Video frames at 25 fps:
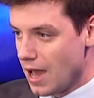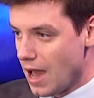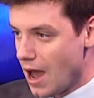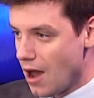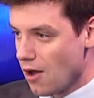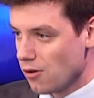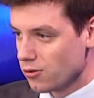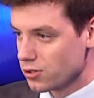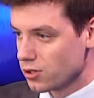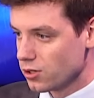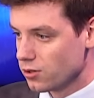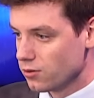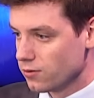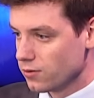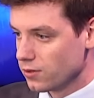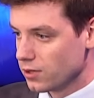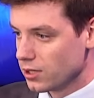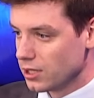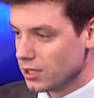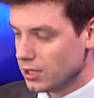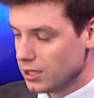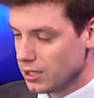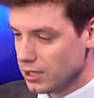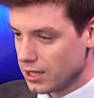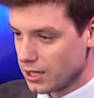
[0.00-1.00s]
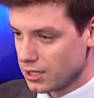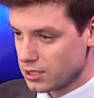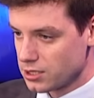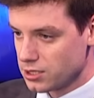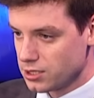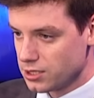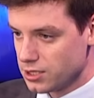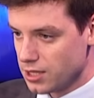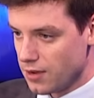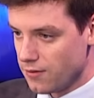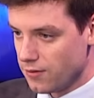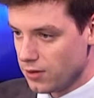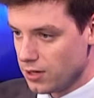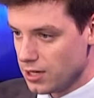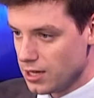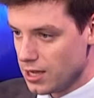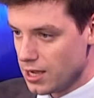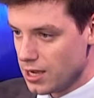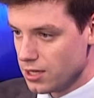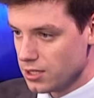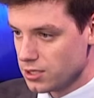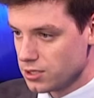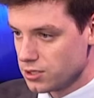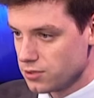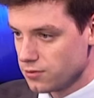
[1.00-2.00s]
out over the next 7
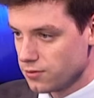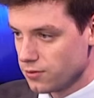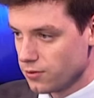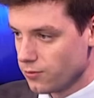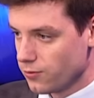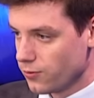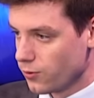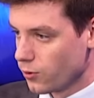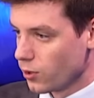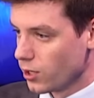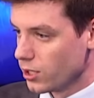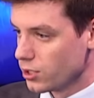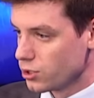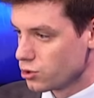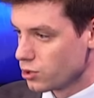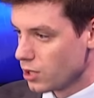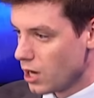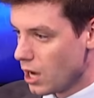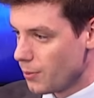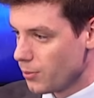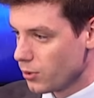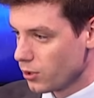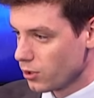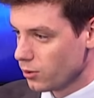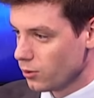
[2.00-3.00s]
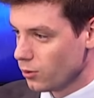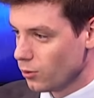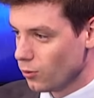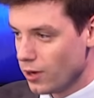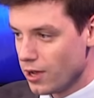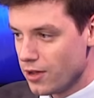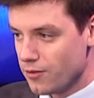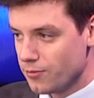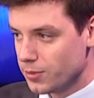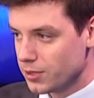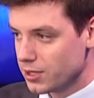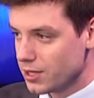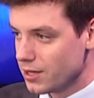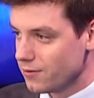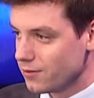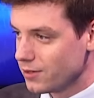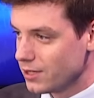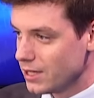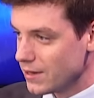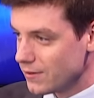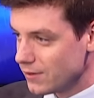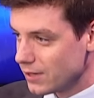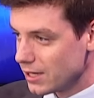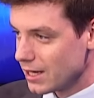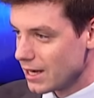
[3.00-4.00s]
days for a tropical wave, but they've
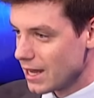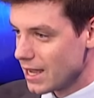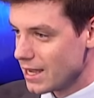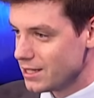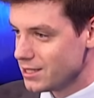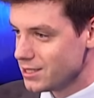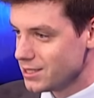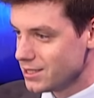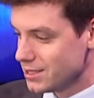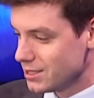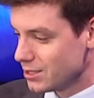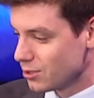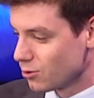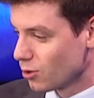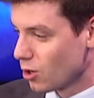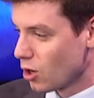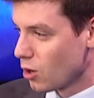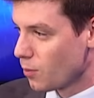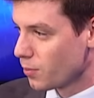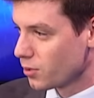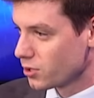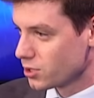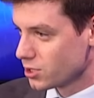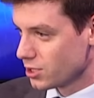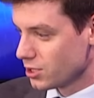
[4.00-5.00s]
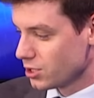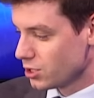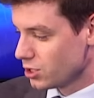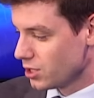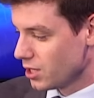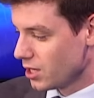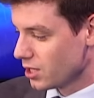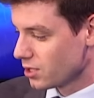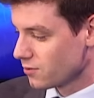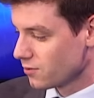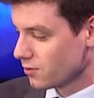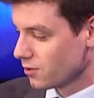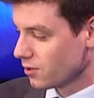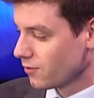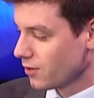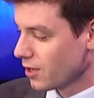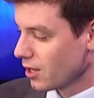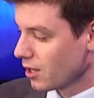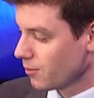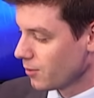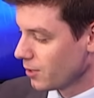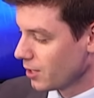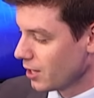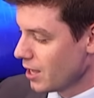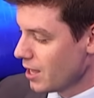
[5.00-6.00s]
given it a 0% chance for
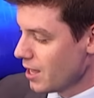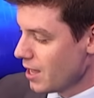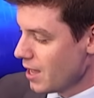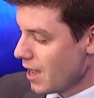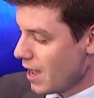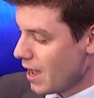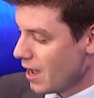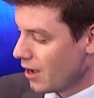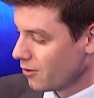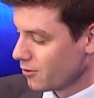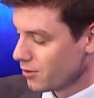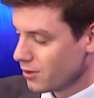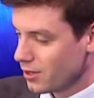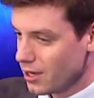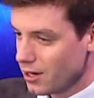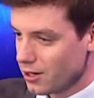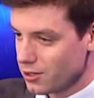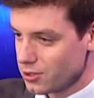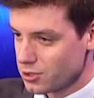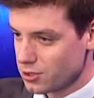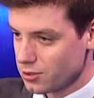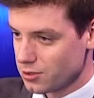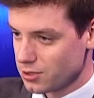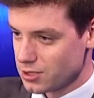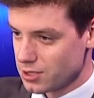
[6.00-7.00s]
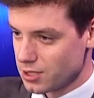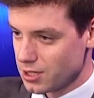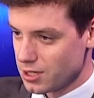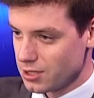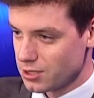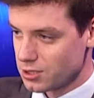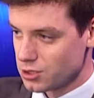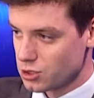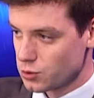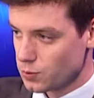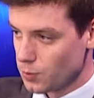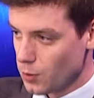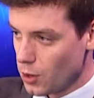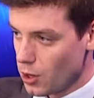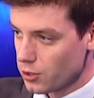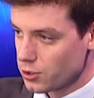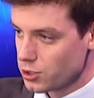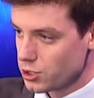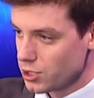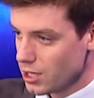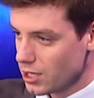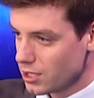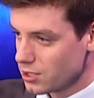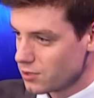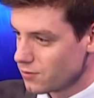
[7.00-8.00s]
development out there. So it's a small
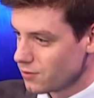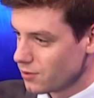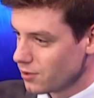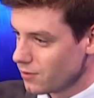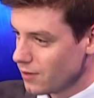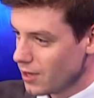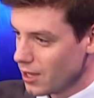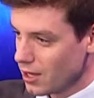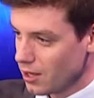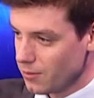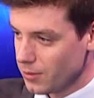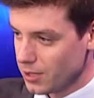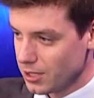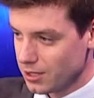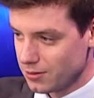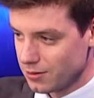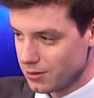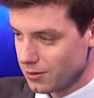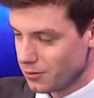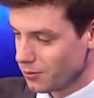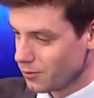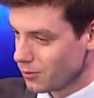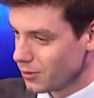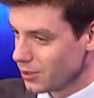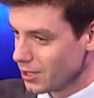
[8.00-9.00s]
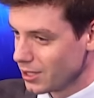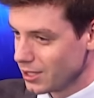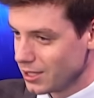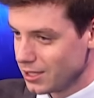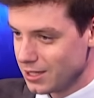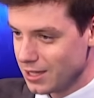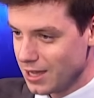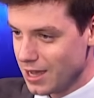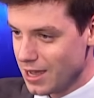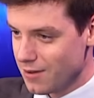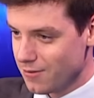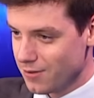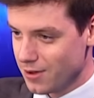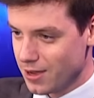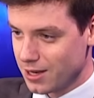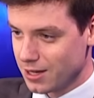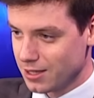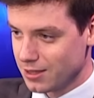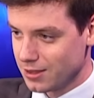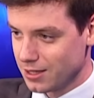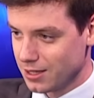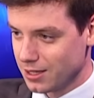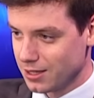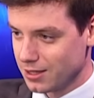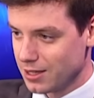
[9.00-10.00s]
chance for development. Really, if
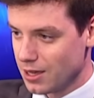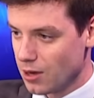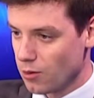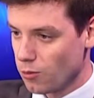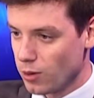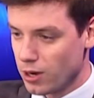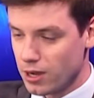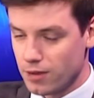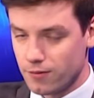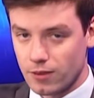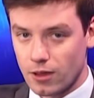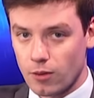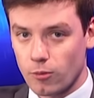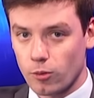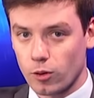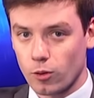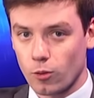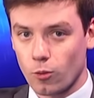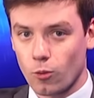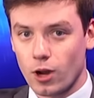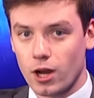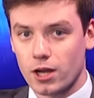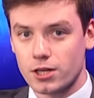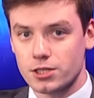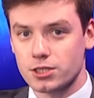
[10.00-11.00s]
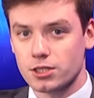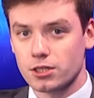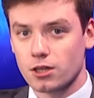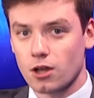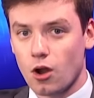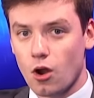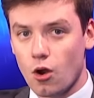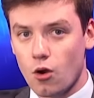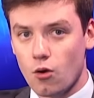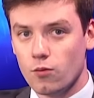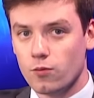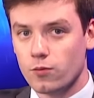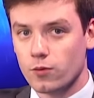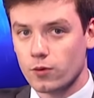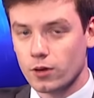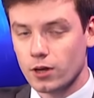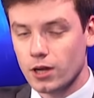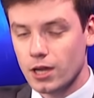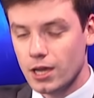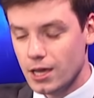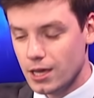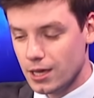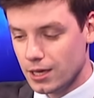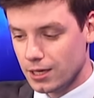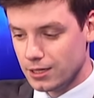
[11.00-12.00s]
anything, that wave that we were watching over
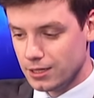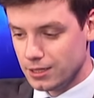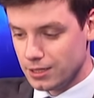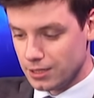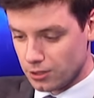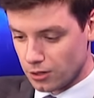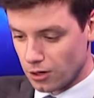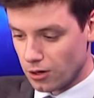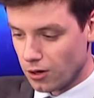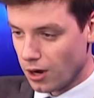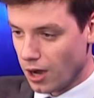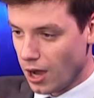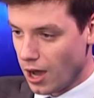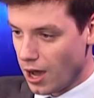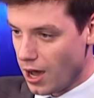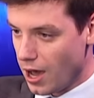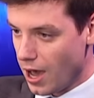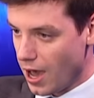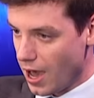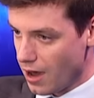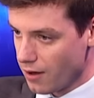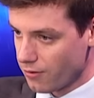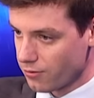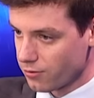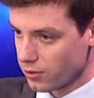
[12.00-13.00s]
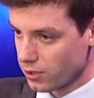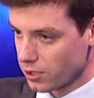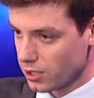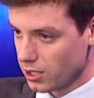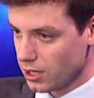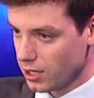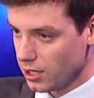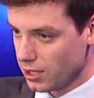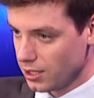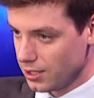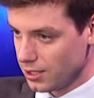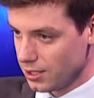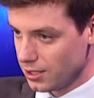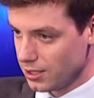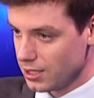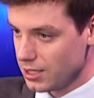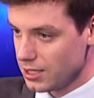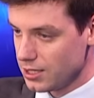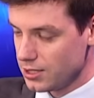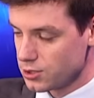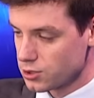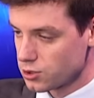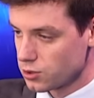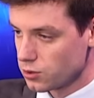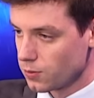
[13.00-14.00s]
near Africa and in
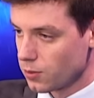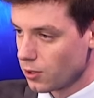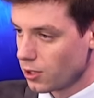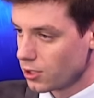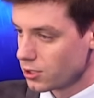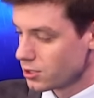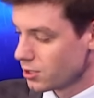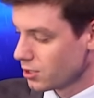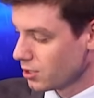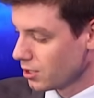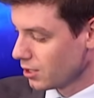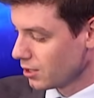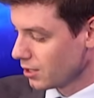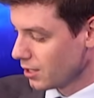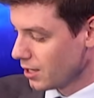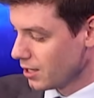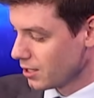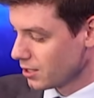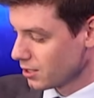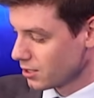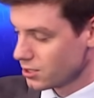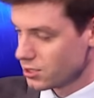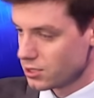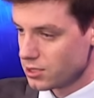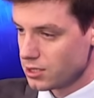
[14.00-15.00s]
the eastern parts of the Atlantic